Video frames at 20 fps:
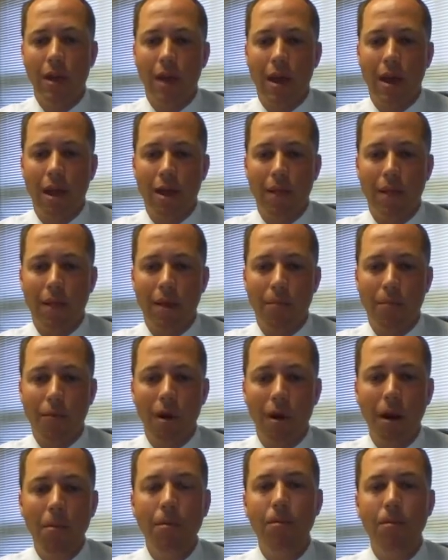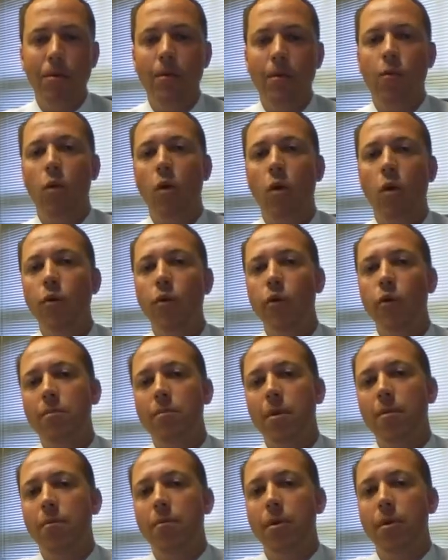and they probably won't
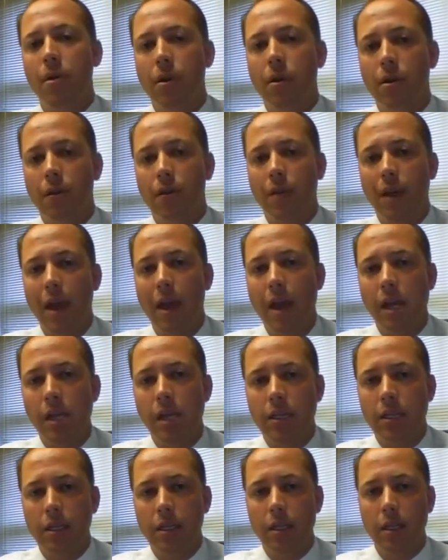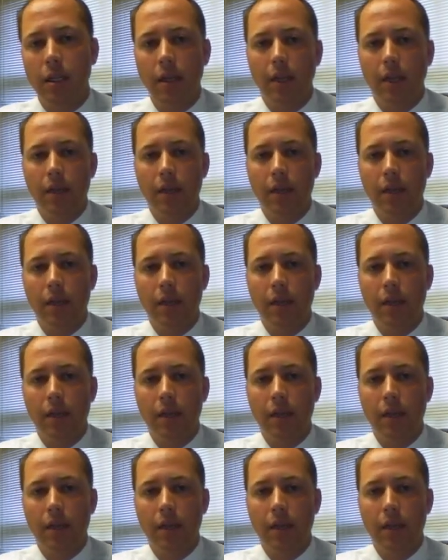remember the agent